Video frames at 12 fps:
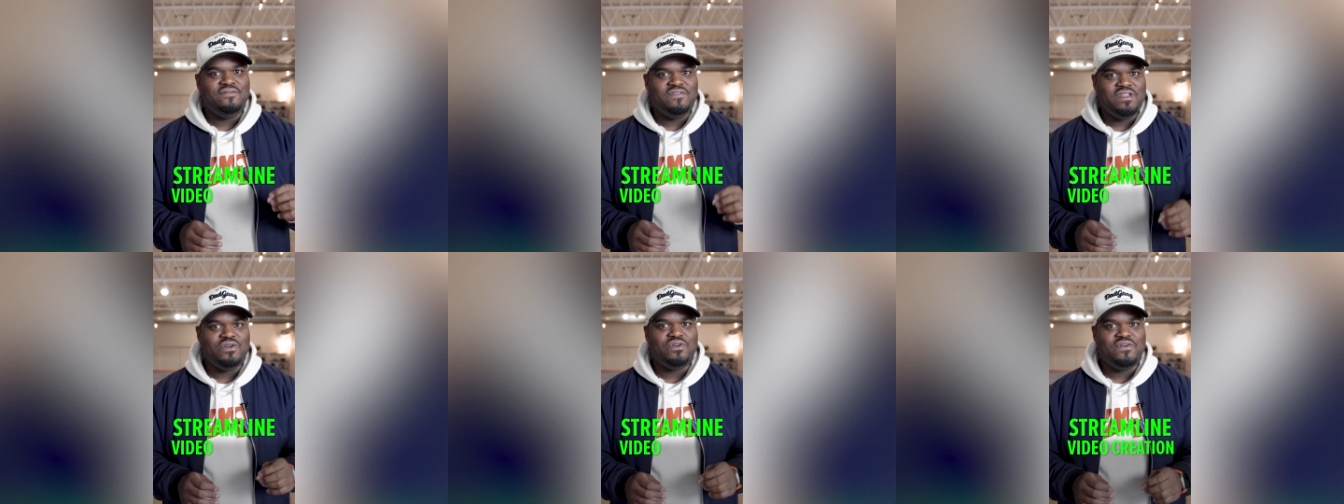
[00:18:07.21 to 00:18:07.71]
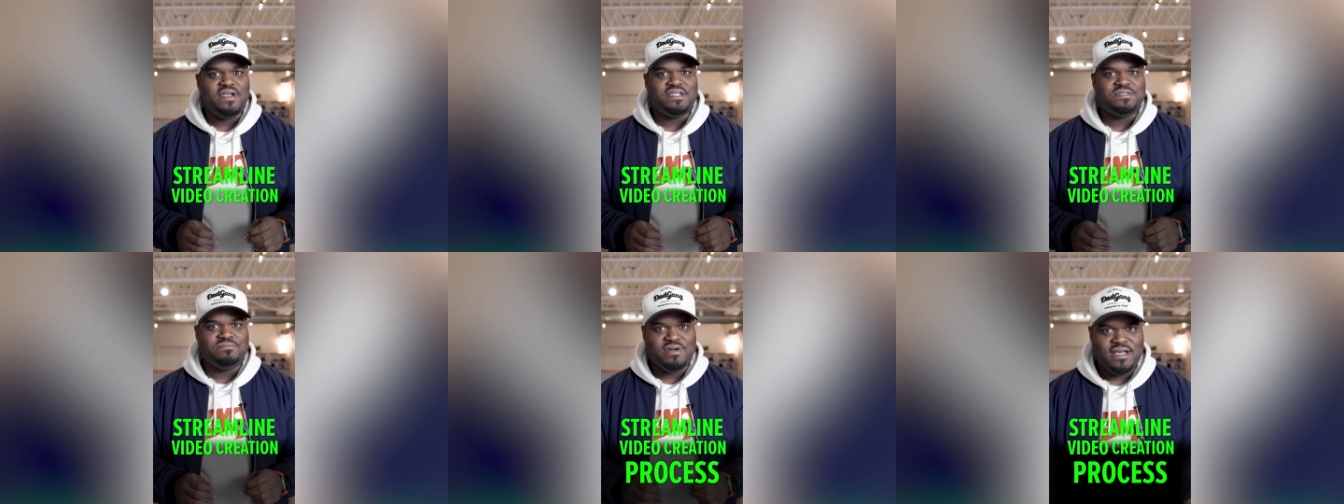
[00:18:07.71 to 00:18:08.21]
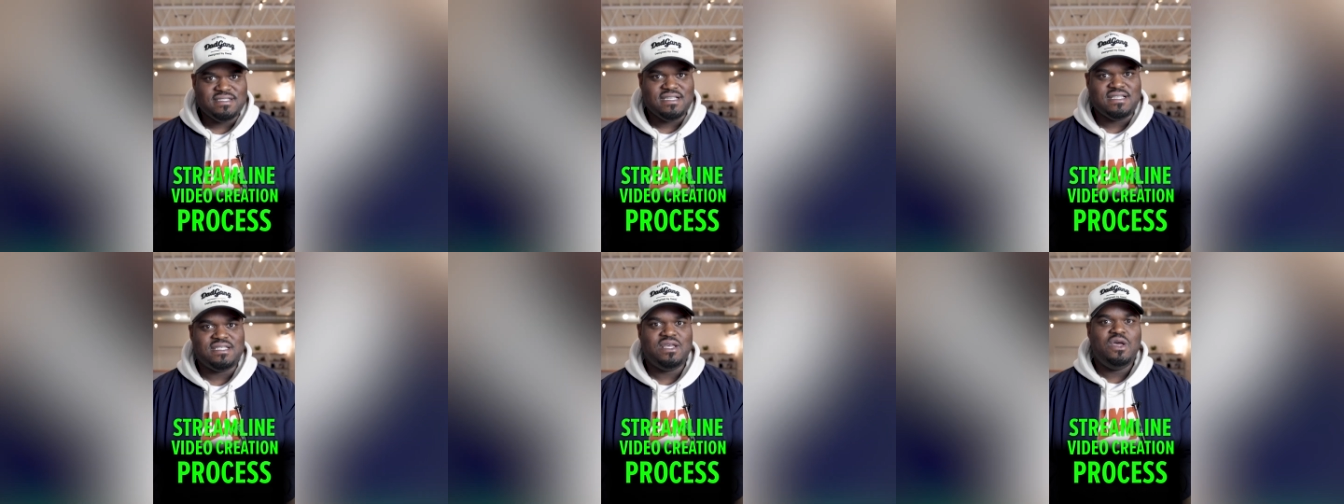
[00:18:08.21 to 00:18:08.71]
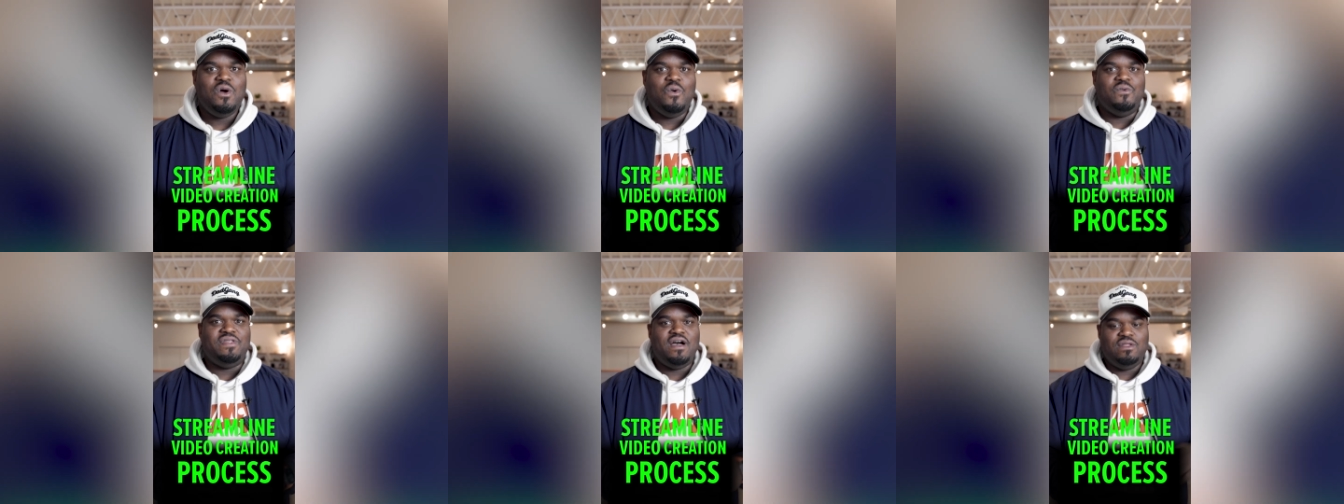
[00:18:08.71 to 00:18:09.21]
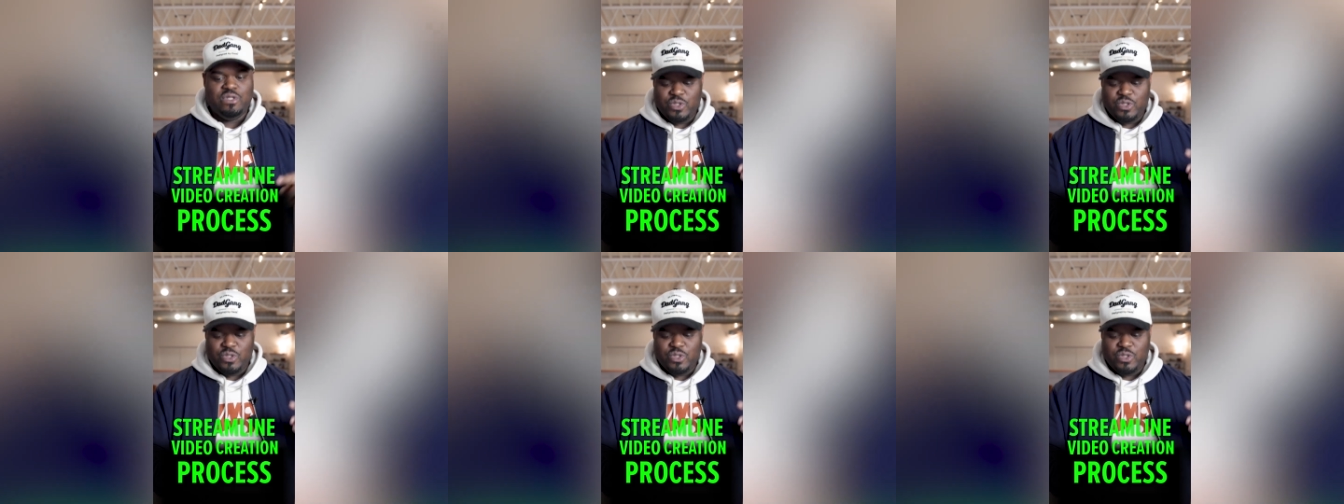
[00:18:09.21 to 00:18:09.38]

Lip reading: your video creation process without